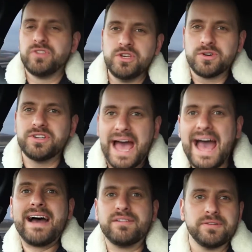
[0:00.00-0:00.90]
you could
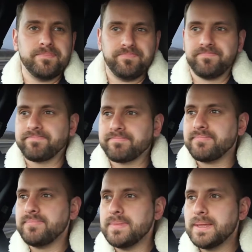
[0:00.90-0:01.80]
have,
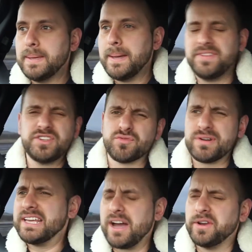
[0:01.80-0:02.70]
and this is
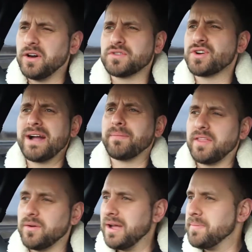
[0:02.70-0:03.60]
really going off track,
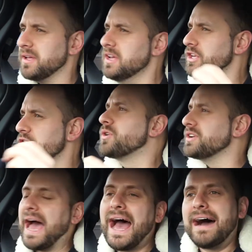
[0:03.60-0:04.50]
by the way, but you
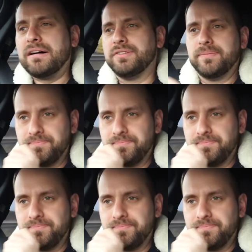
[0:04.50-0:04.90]
could have